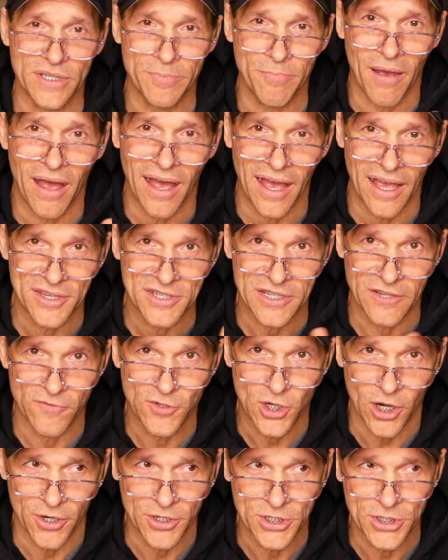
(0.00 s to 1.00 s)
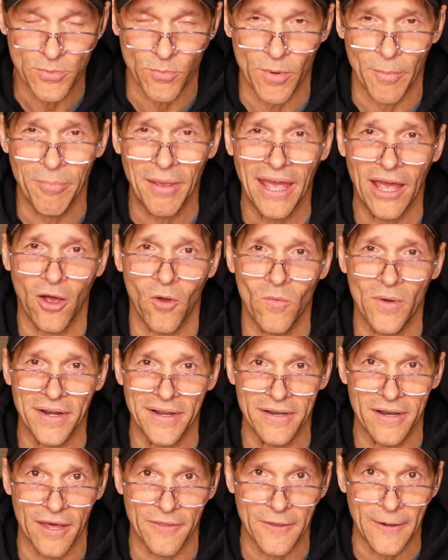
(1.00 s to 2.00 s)
positive charges repel one
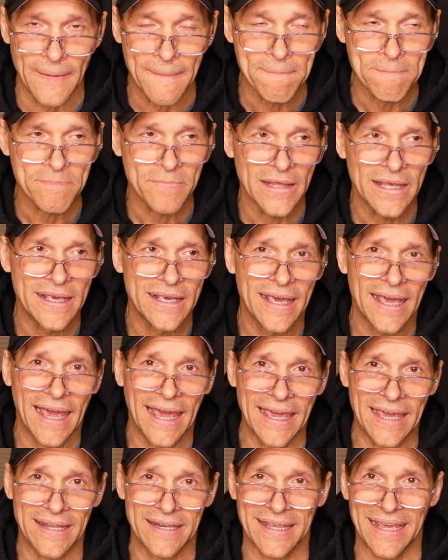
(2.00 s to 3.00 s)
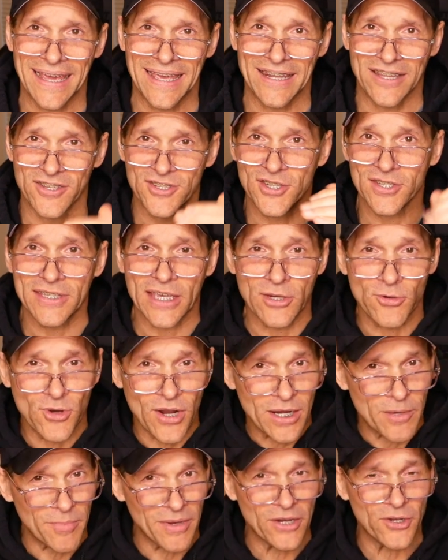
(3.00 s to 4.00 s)
another. And it's just like
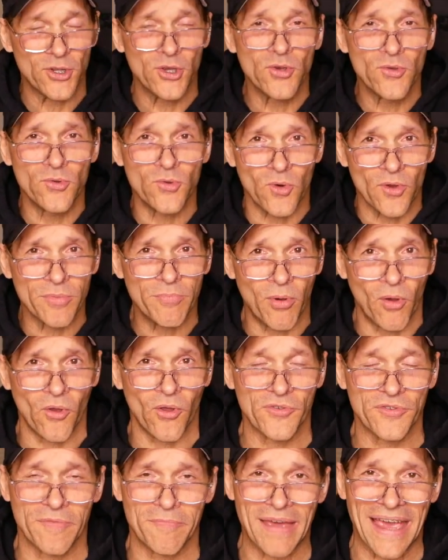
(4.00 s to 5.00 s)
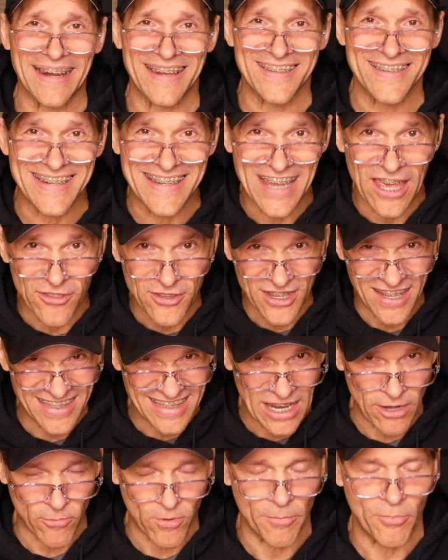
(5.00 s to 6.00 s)
trying to bring two north poles of magnets together. You get
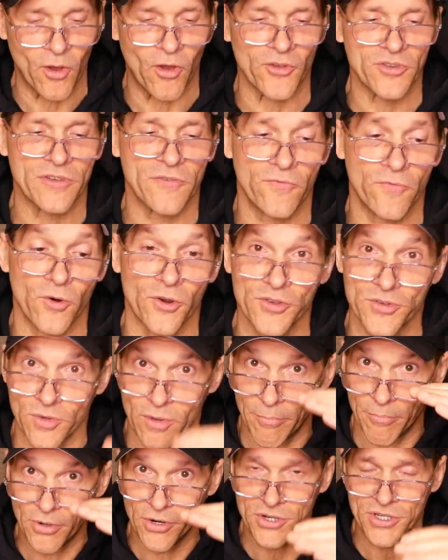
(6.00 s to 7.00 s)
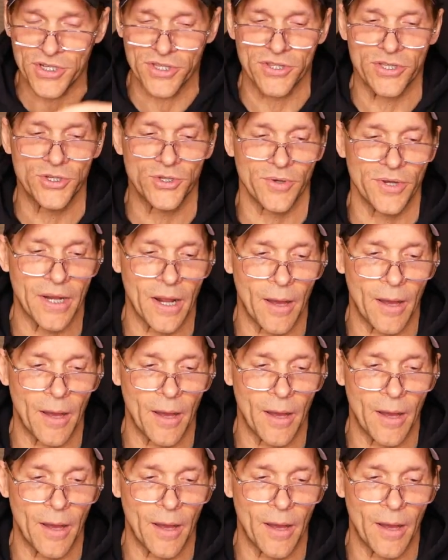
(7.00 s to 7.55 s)
that repulsive force, so it pushes the joint